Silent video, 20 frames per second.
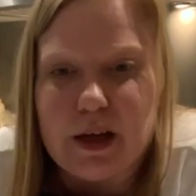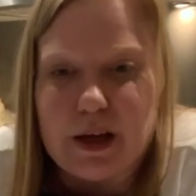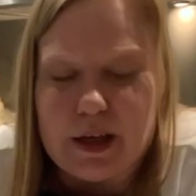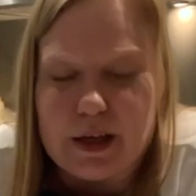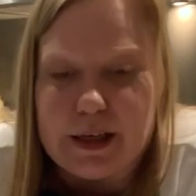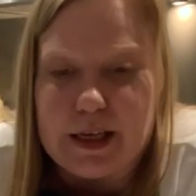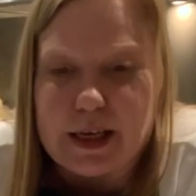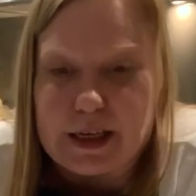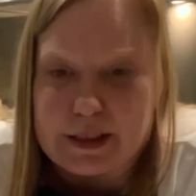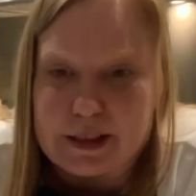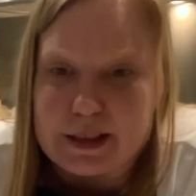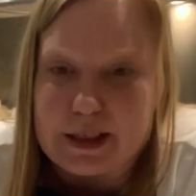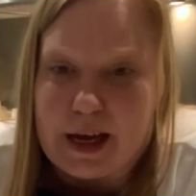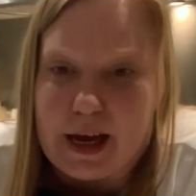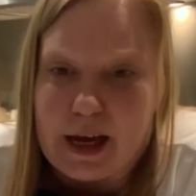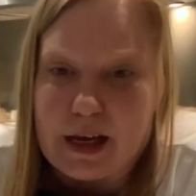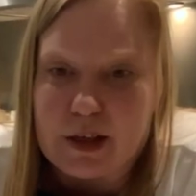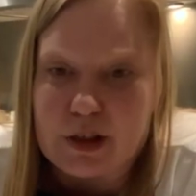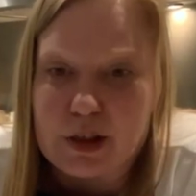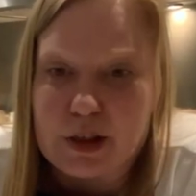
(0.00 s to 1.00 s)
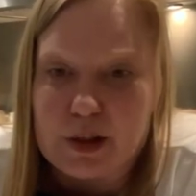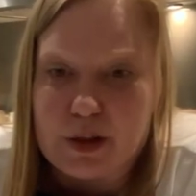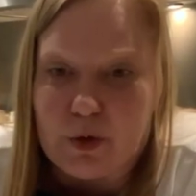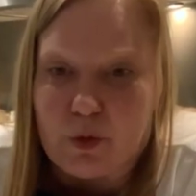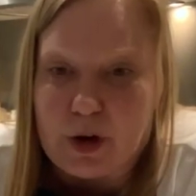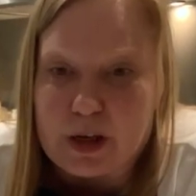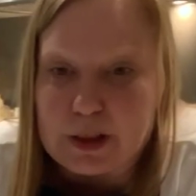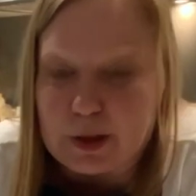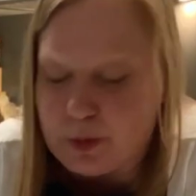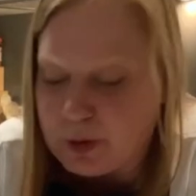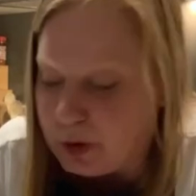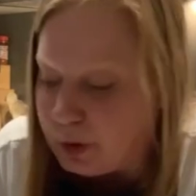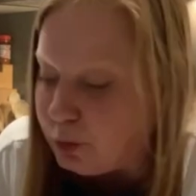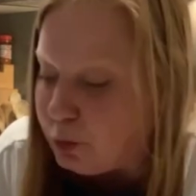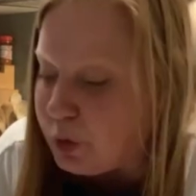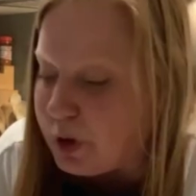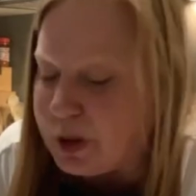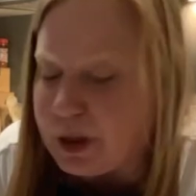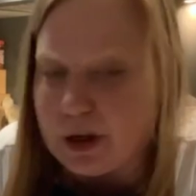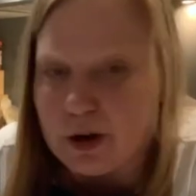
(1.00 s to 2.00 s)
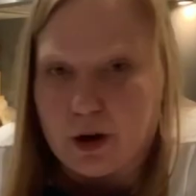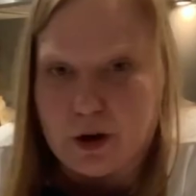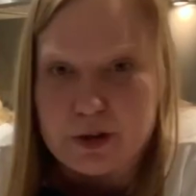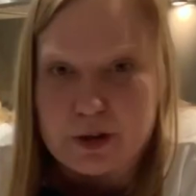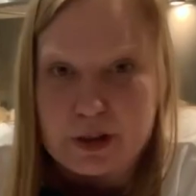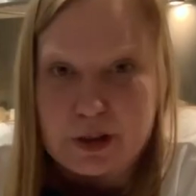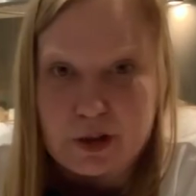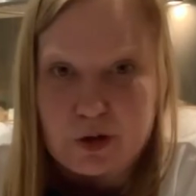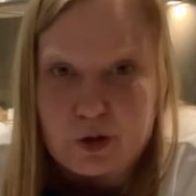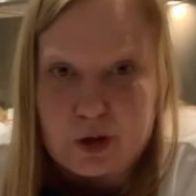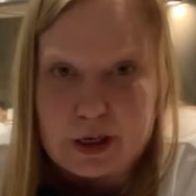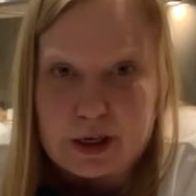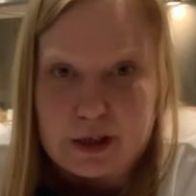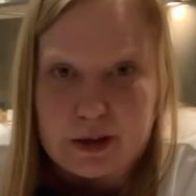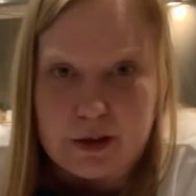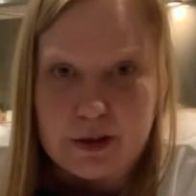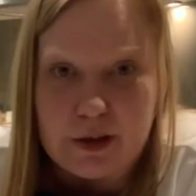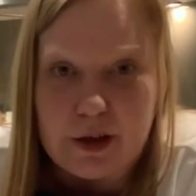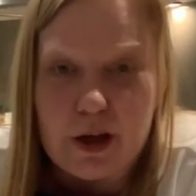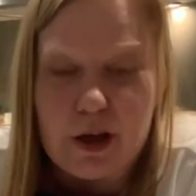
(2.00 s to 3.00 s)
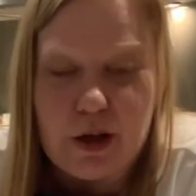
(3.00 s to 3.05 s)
Yes, and the recipe, with it on the screen,